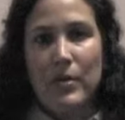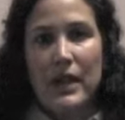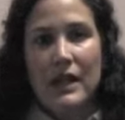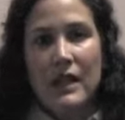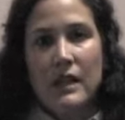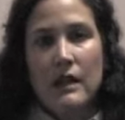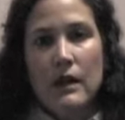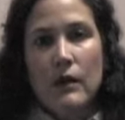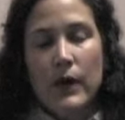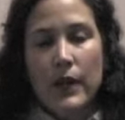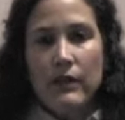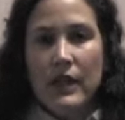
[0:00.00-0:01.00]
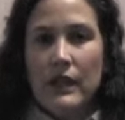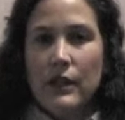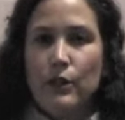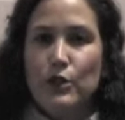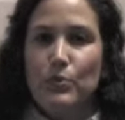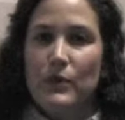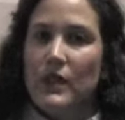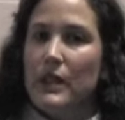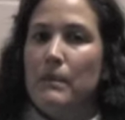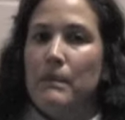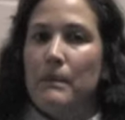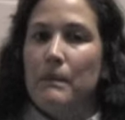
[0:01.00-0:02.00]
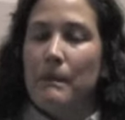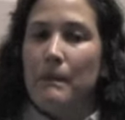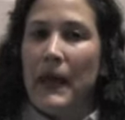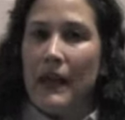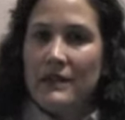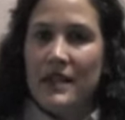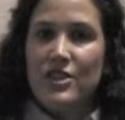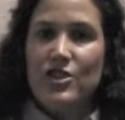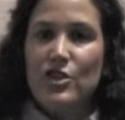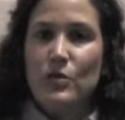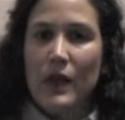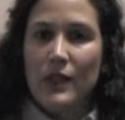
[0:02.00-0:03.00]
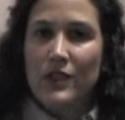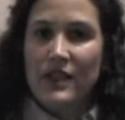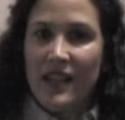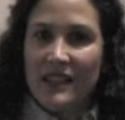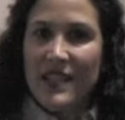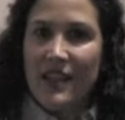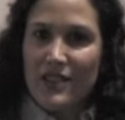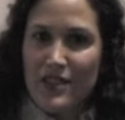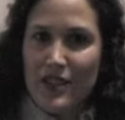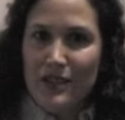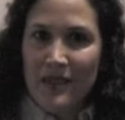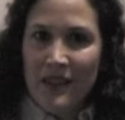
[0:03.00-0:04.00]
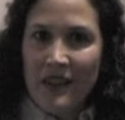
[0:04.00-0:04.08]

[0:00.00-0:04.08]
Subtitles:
But what you need to do is really pay attention to what your gut tells you.